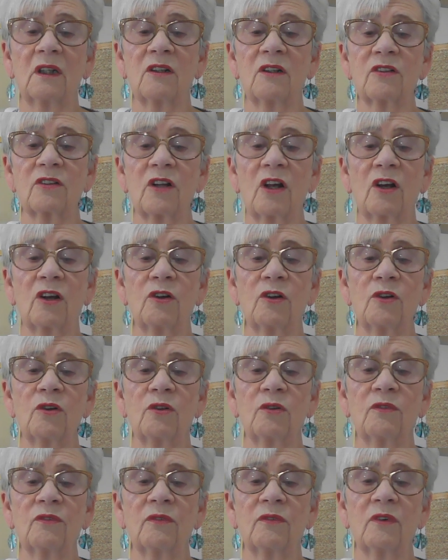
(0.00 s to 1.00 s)

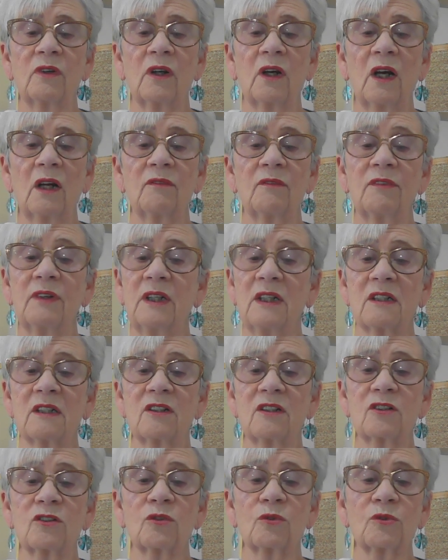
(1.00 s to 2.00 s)
So, and
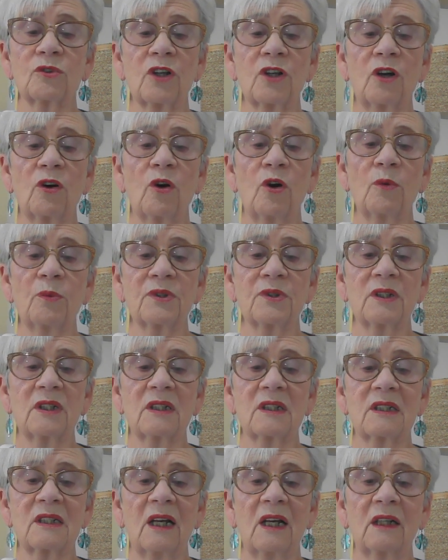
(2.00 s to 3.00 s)
Venus is also
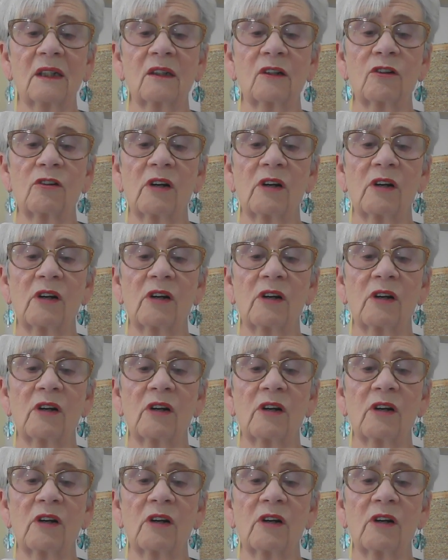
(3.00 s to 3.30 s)
opposite Saturn,